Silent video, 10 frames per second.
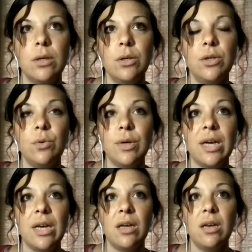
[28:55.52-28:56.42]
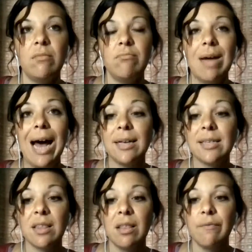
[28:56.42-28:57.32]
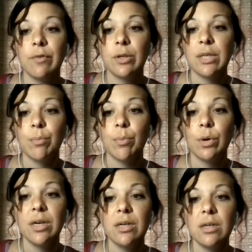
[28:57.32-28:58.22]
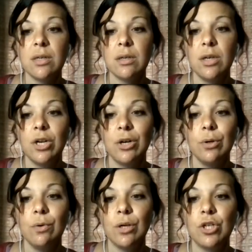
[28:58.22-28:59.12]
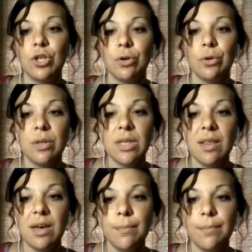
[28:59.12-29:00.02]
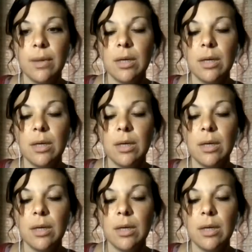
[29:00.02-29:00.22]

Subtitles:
you can ask them for support. You can journal to them.